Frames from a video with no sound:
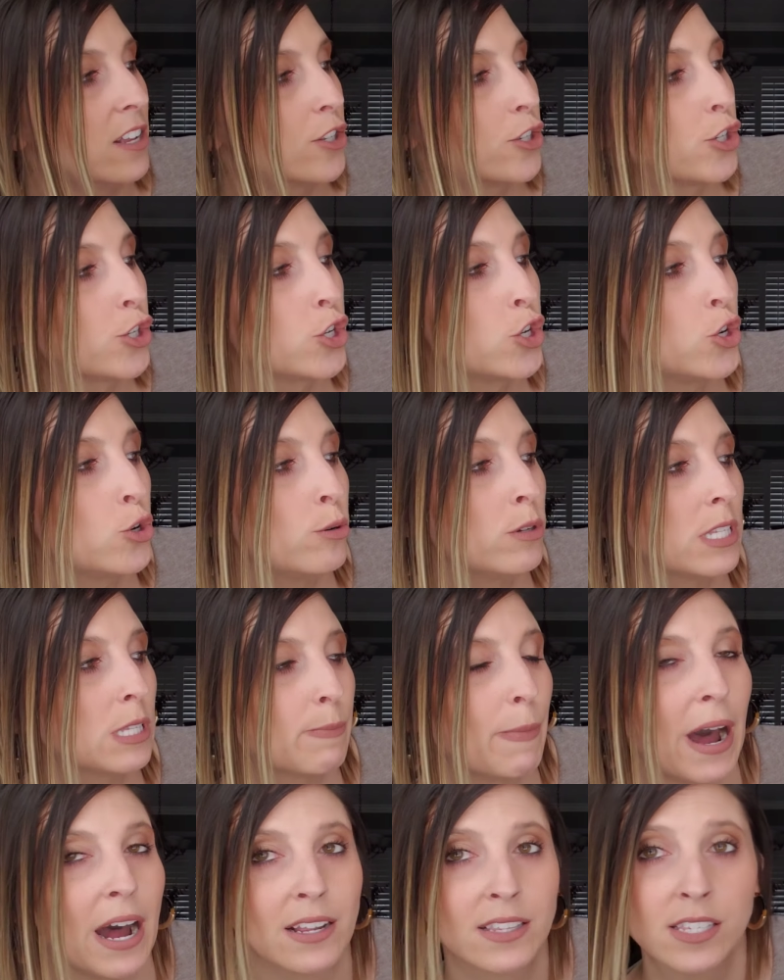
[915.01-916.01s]
2
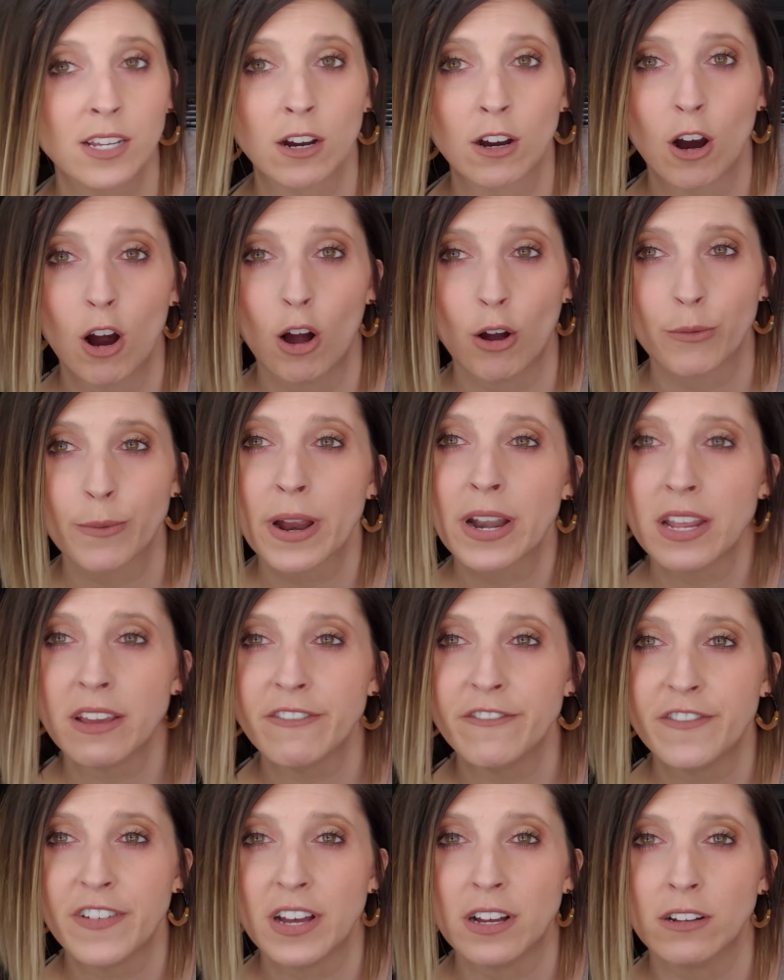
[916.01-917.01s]
spots are already
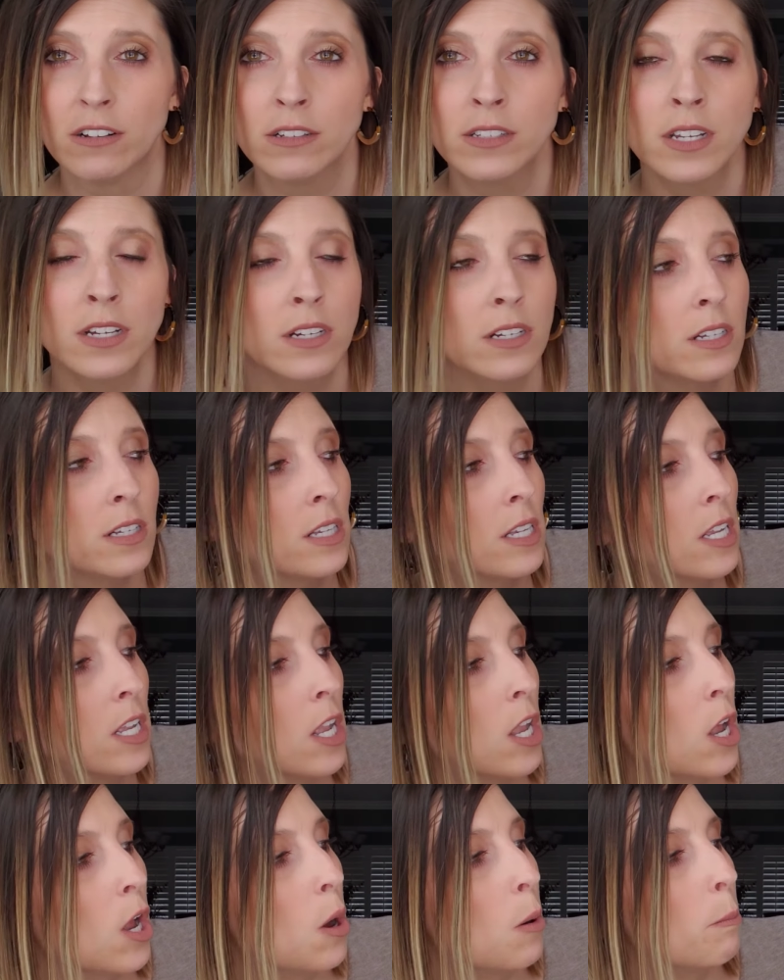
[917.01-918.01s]
filled,
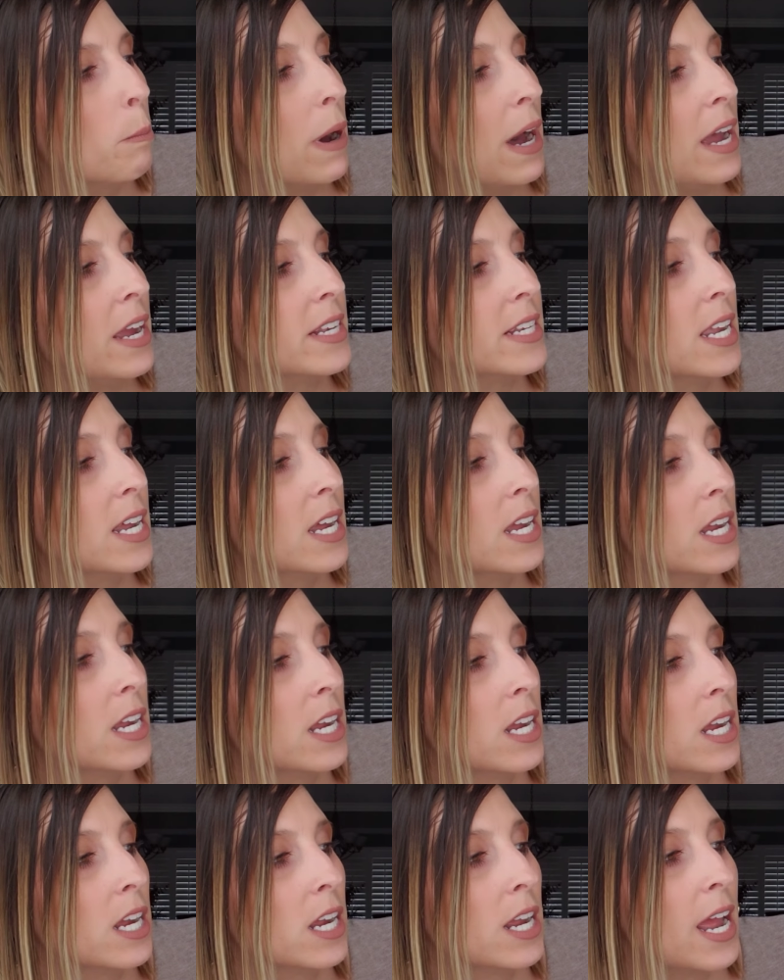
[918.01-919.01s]
but
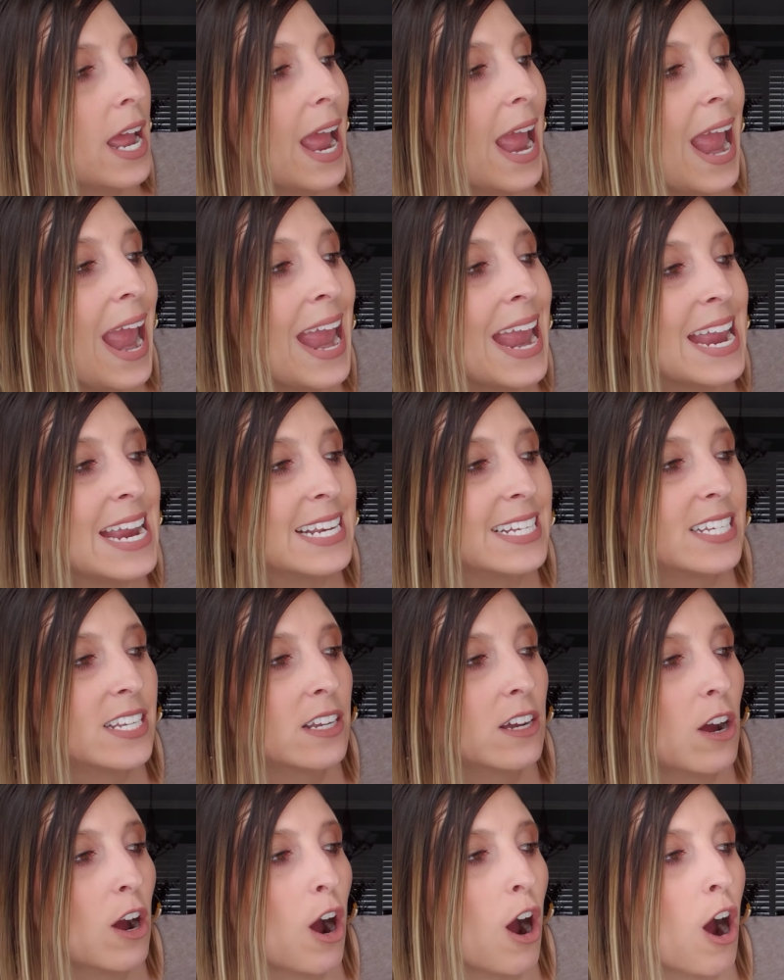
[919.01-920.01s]
8
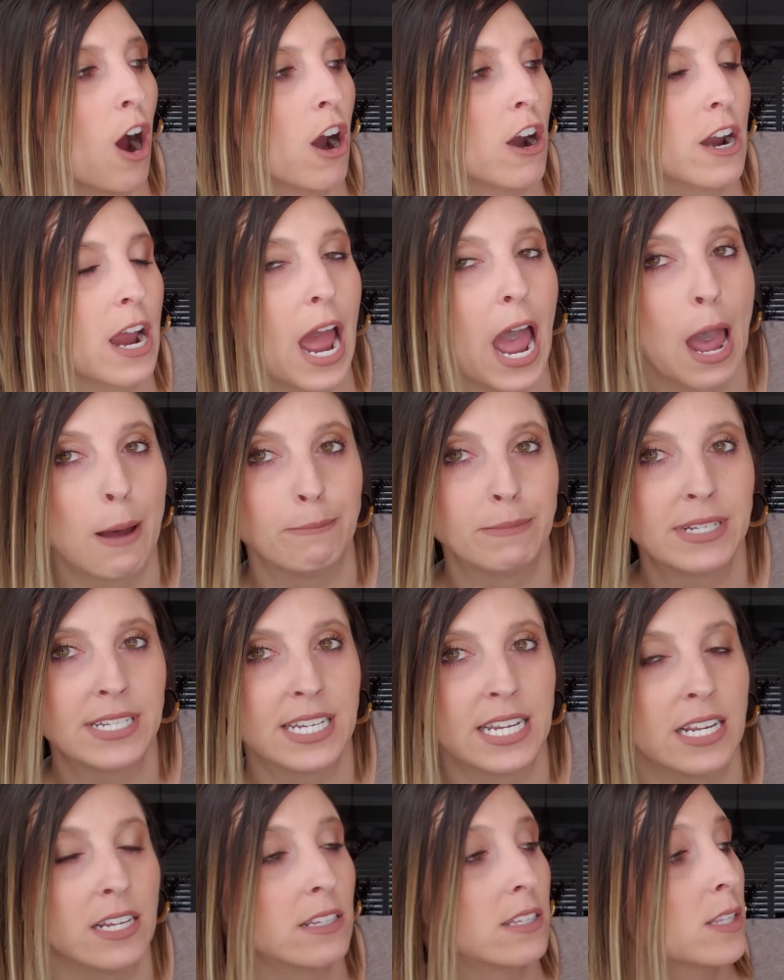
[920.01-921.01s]
are
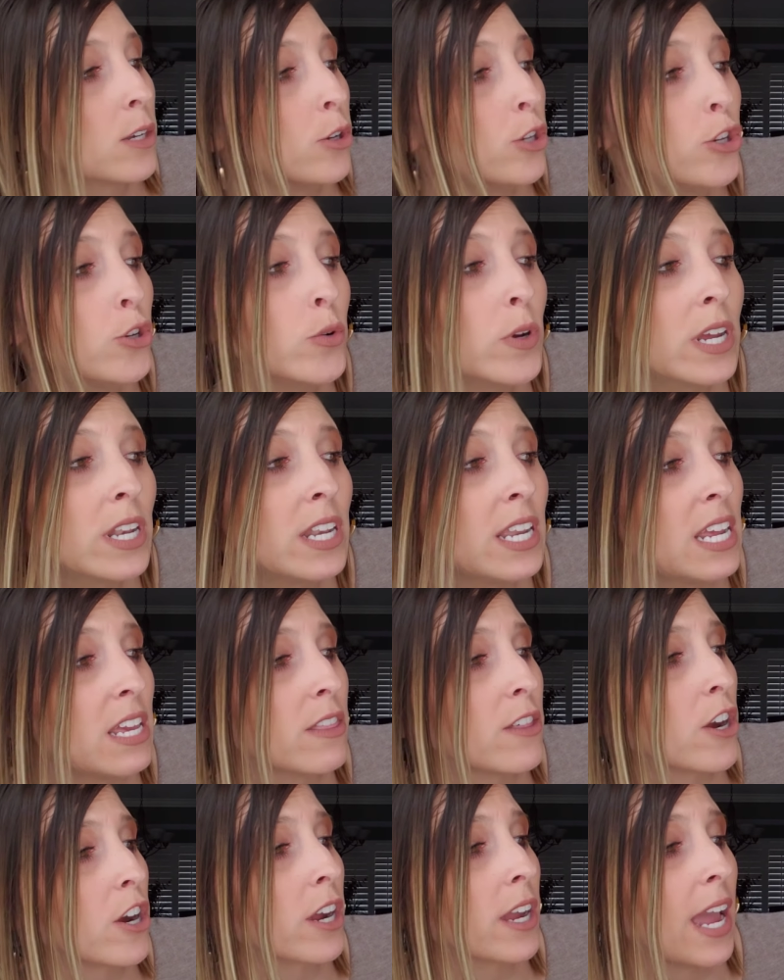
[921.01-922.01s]
empty. So you can
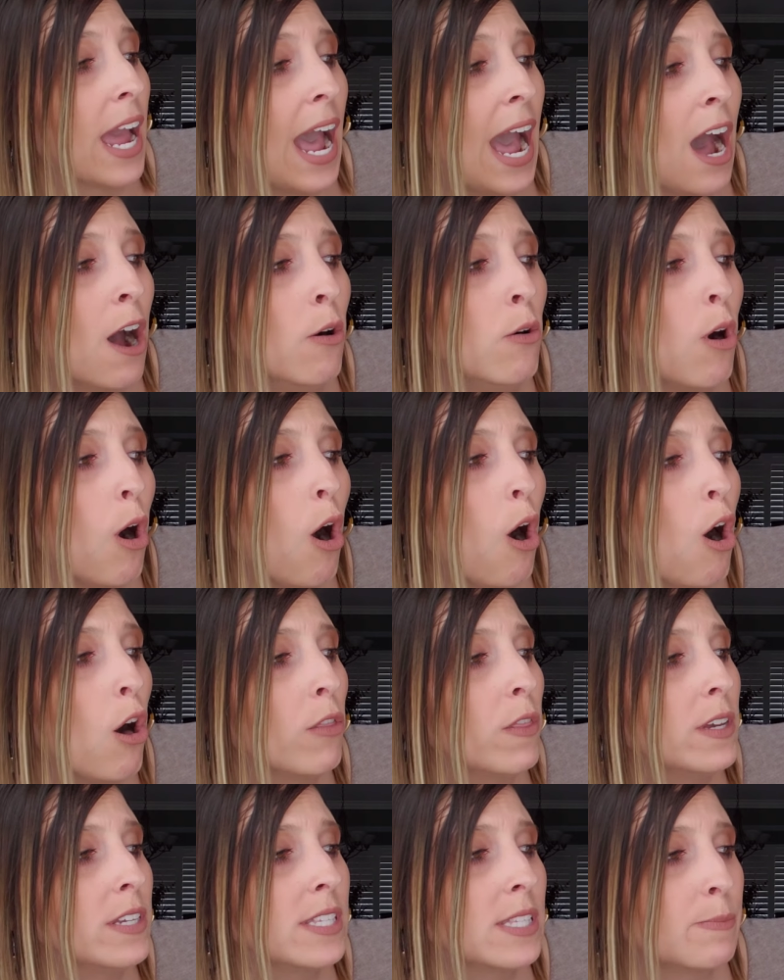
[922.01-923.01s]
either count all
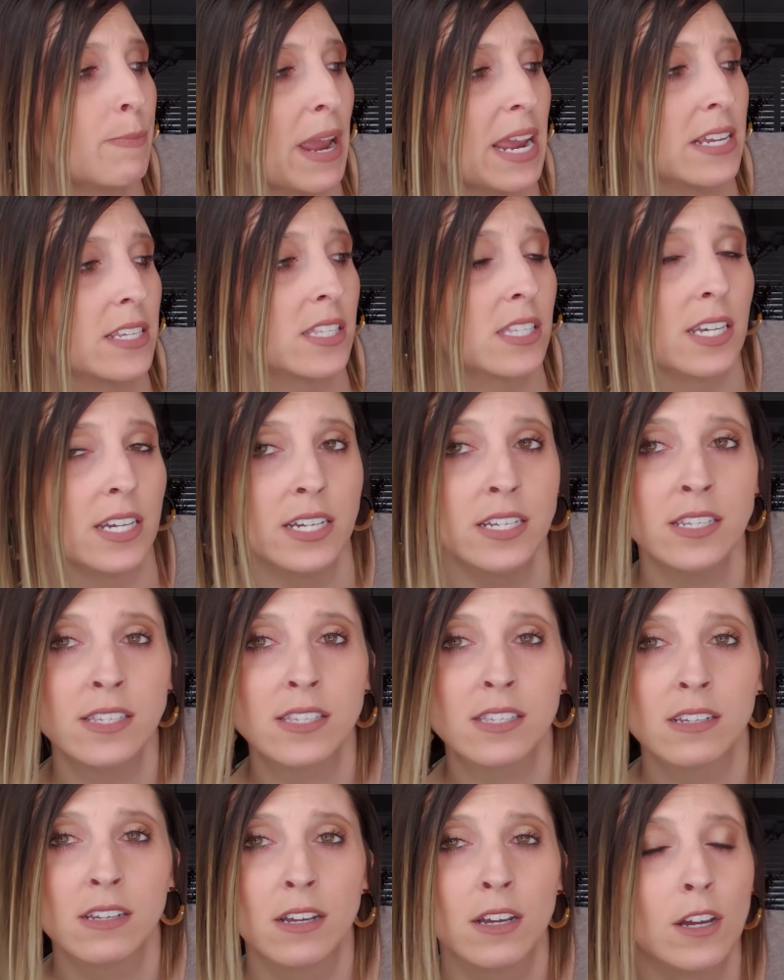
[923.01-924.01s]
the
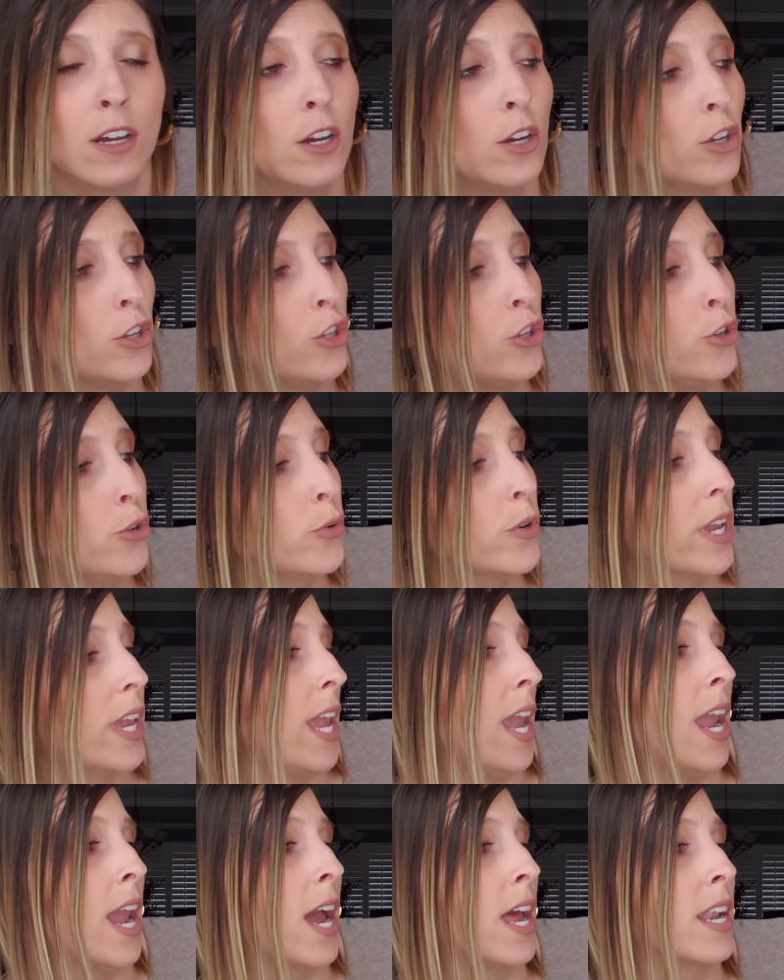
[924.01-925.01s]
spaces, you
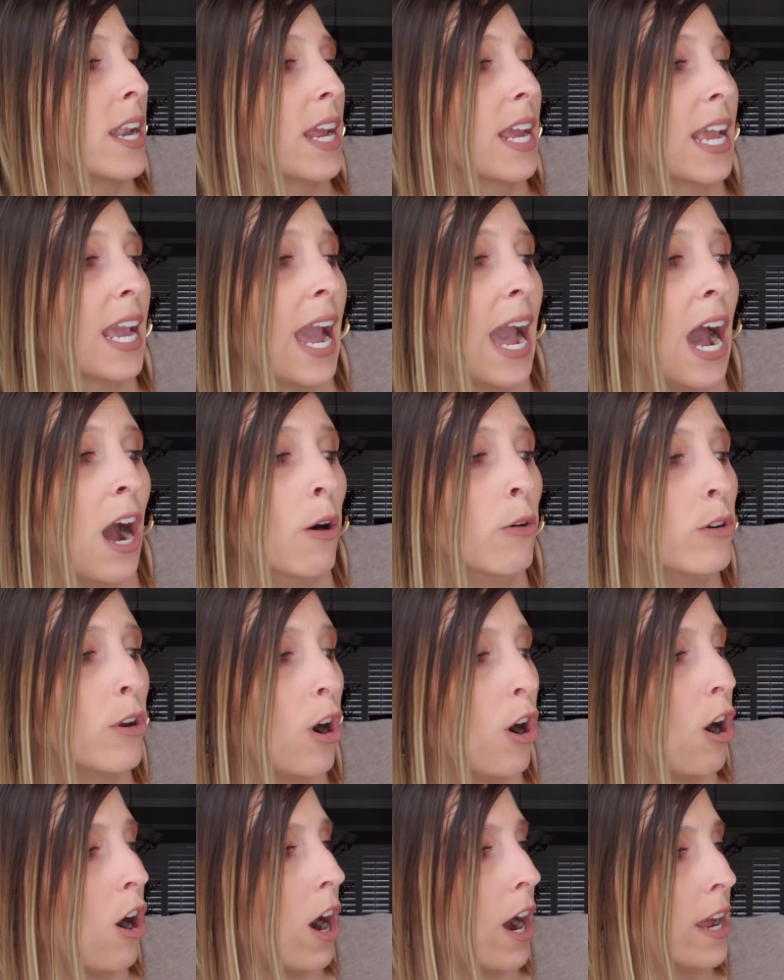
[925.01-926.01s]
can count
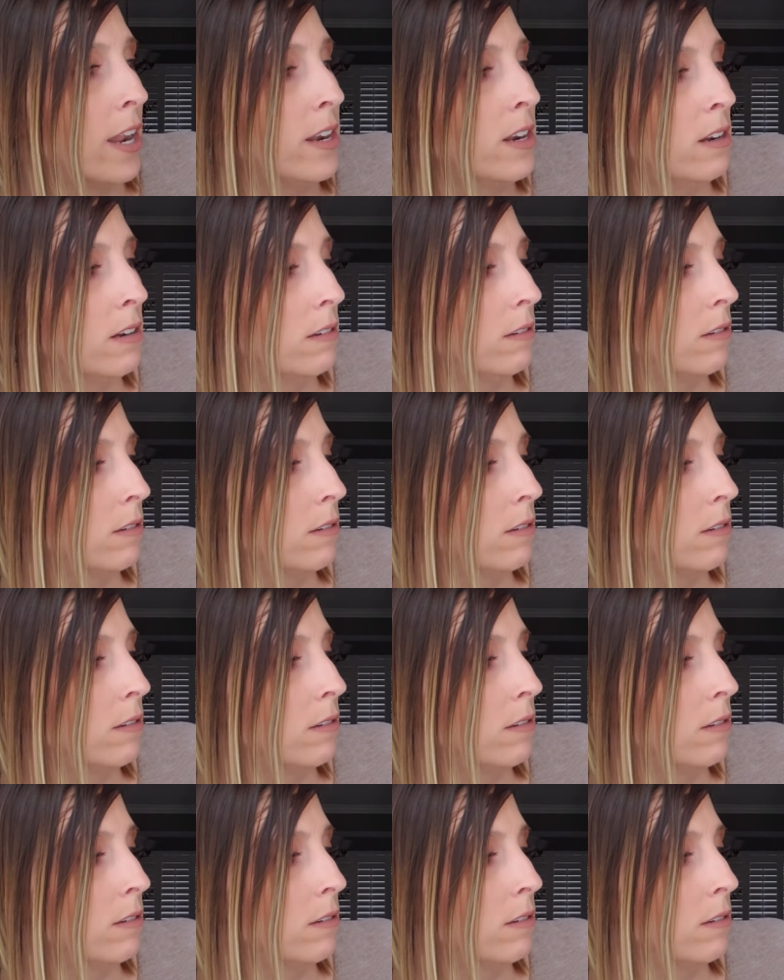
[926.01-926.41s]
on